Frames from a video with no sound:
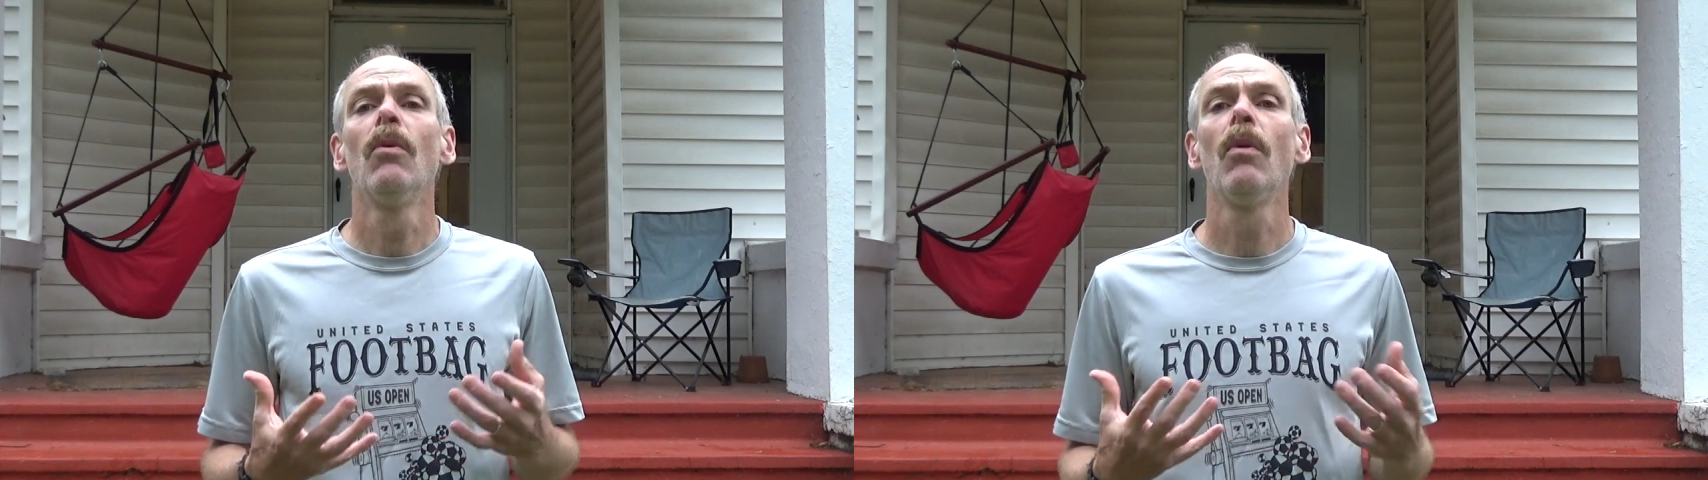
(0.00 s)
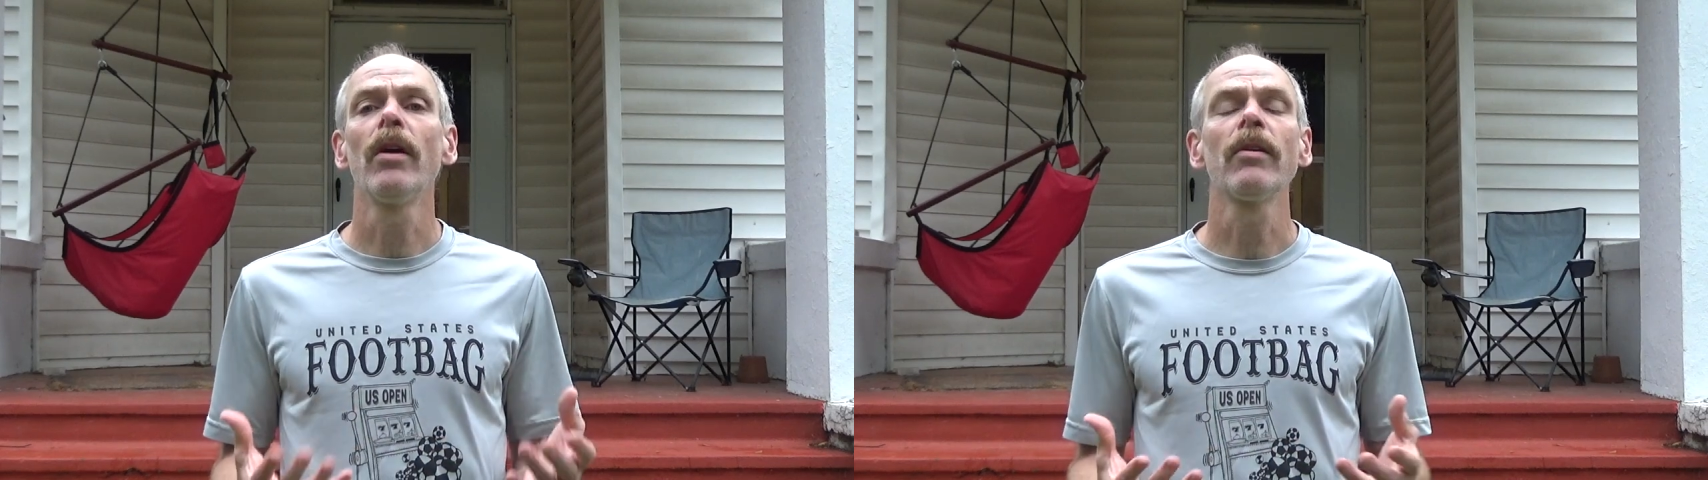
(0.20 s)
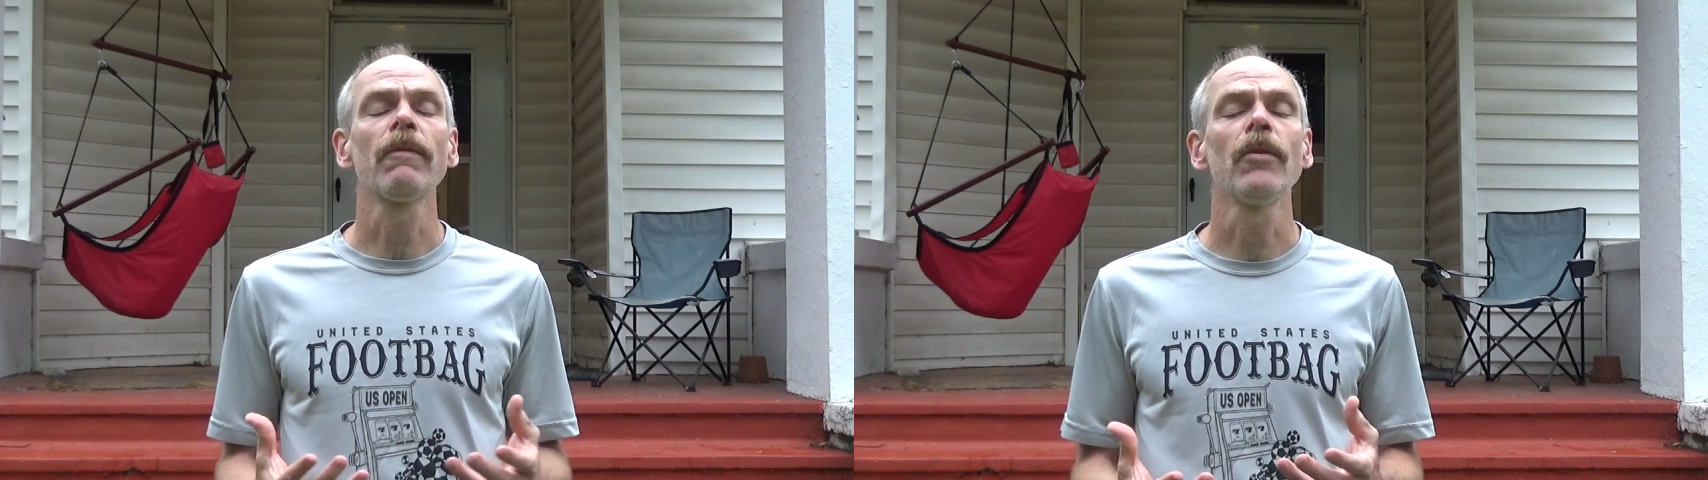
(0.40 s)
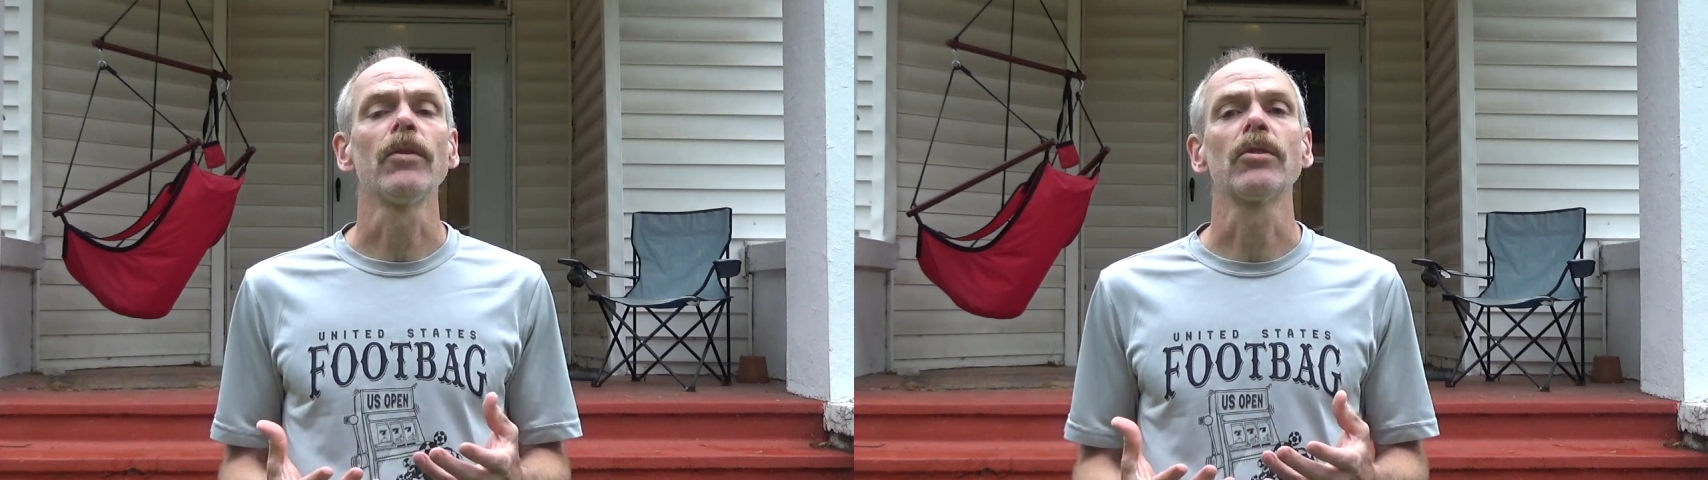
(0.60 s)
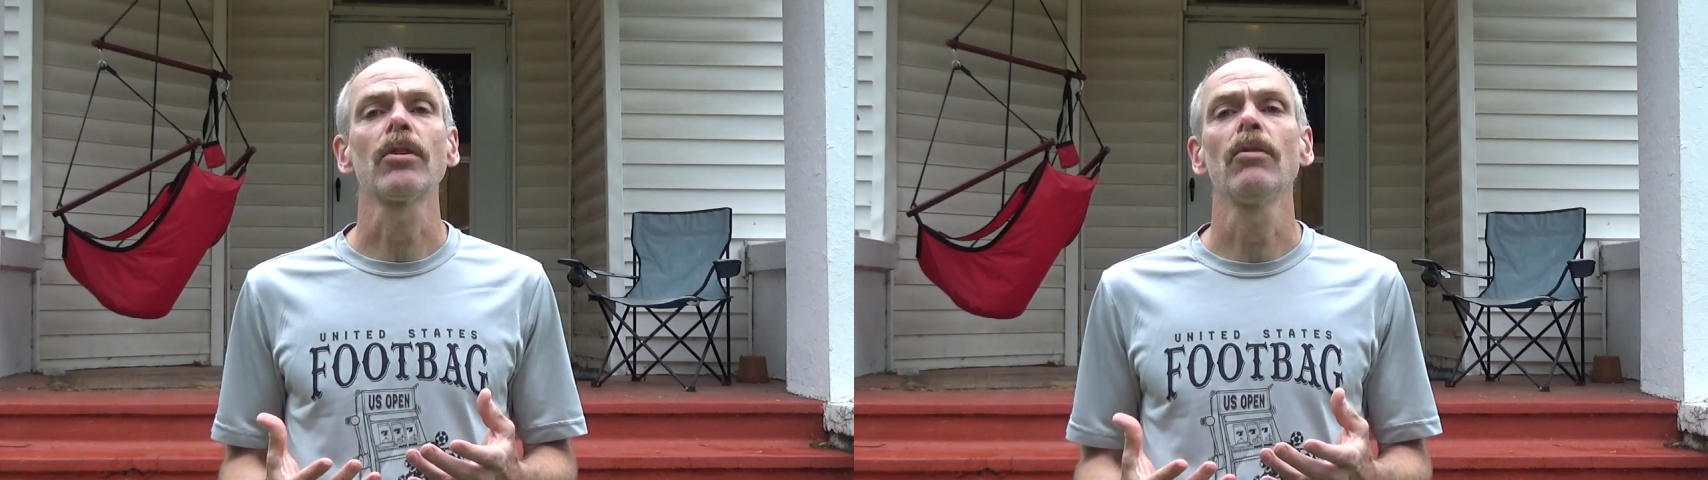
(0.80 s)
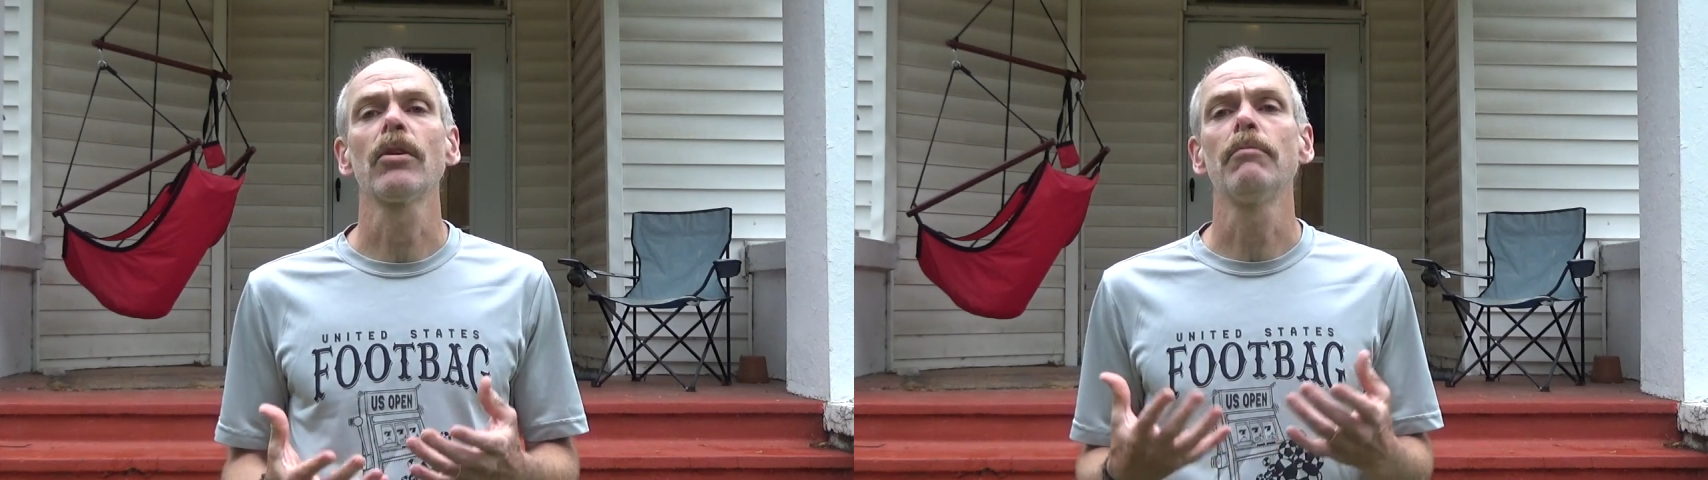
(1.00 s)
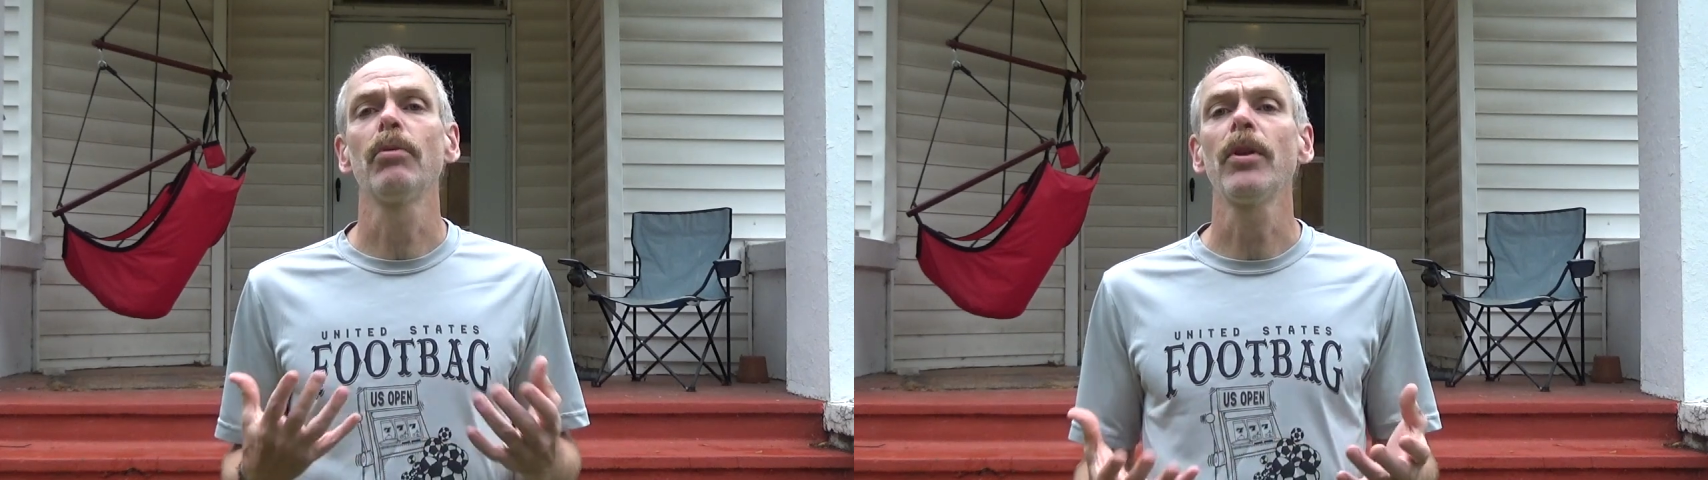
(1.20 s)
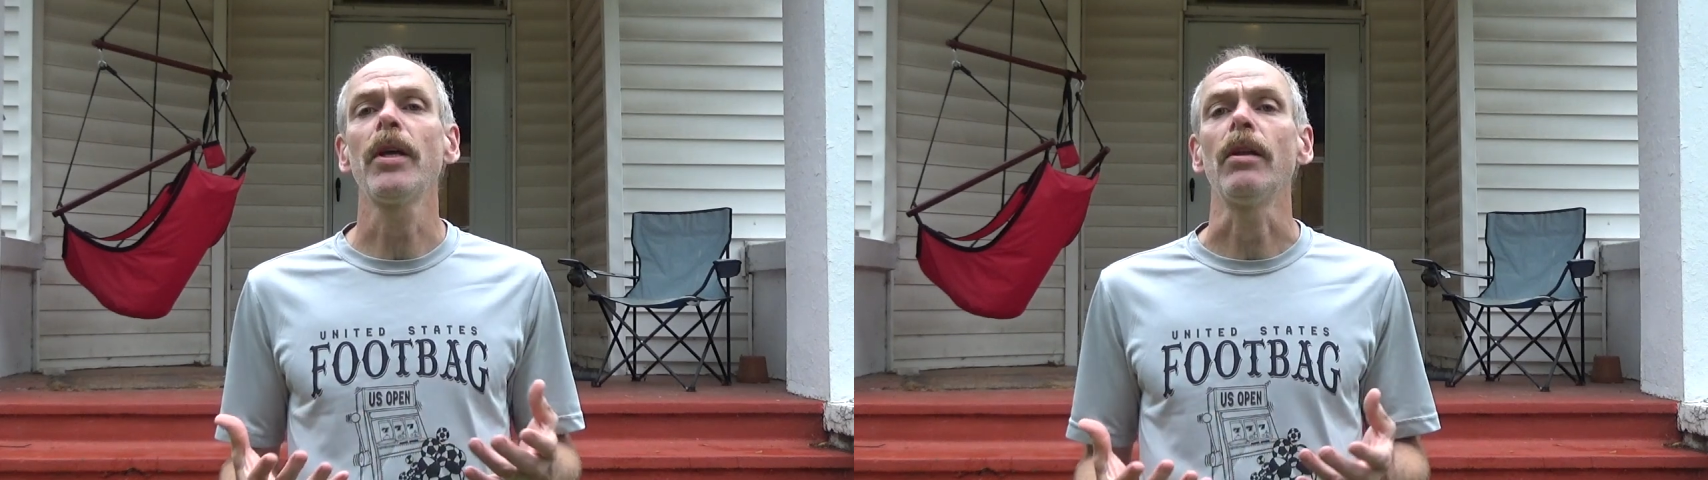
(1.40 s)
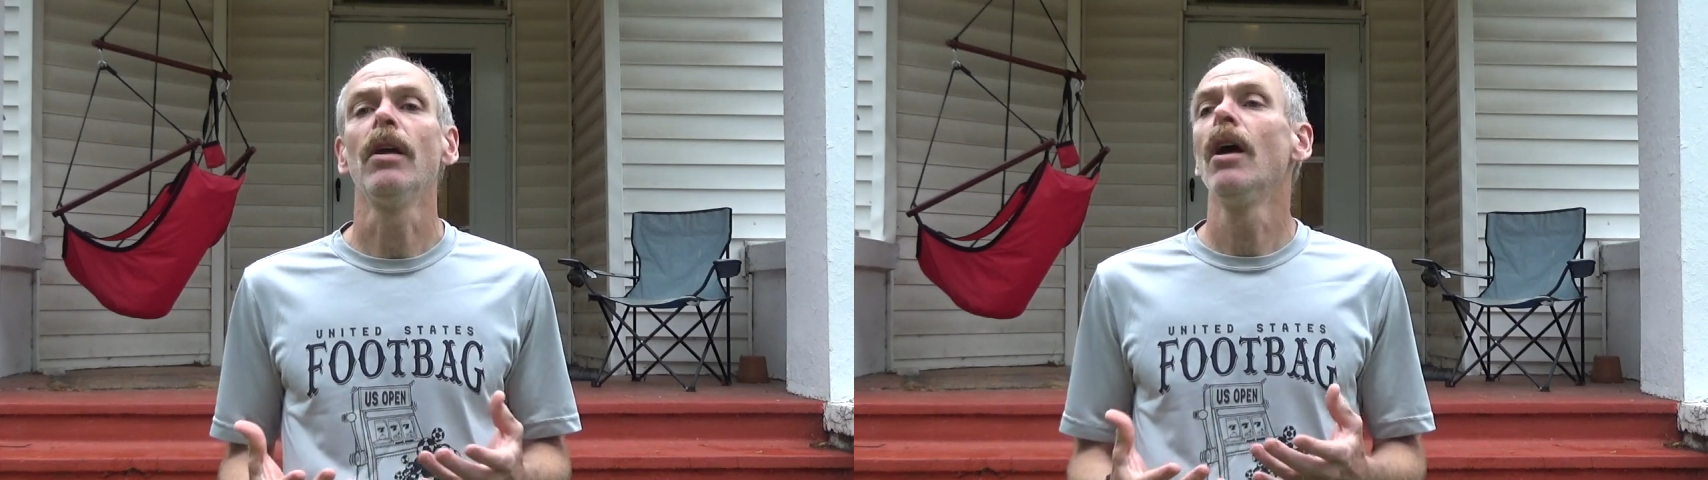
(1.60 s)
wonderful and so complete.